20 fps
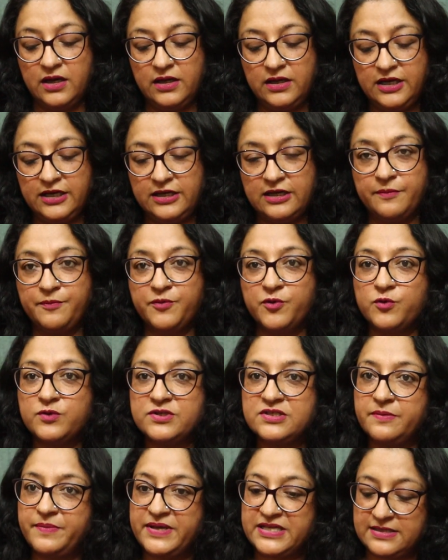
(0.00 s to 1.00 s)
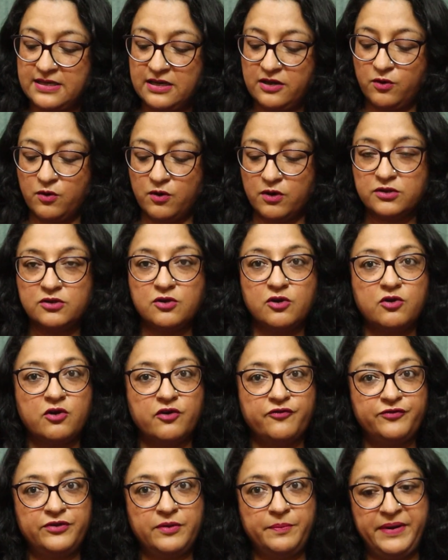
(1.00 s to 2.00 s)
Nita Prose, the best-selling author
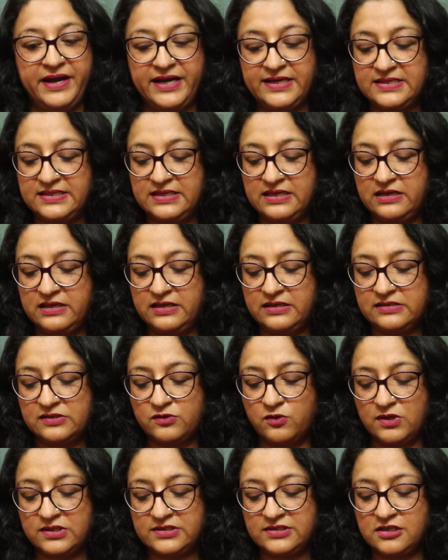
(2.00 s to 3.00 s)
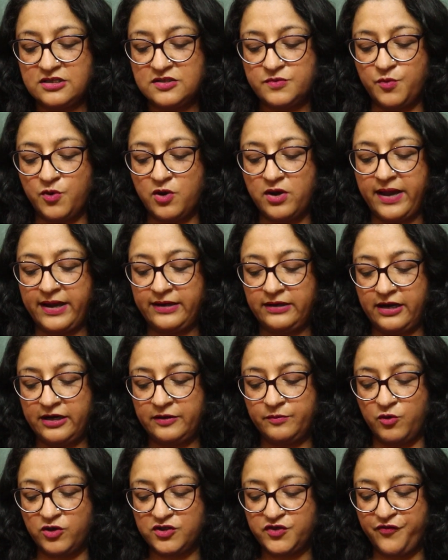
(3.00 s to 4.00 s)
of the Maid series, calls this book an
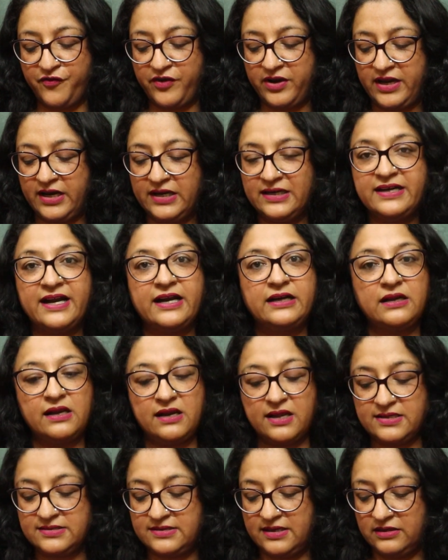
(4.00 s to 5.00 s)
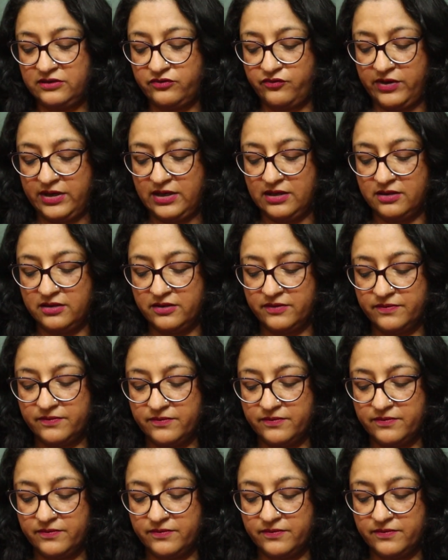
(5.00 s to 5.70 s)
atmospheric, tantalizing thriller.